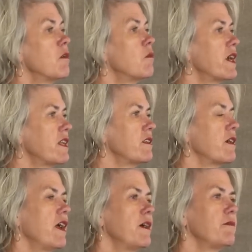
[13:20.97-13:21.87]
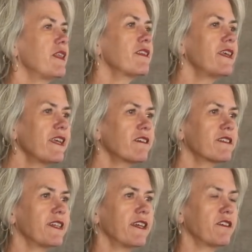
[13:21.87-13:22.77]
Well, the legal
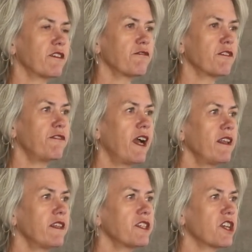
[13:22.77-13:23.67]
standard for filing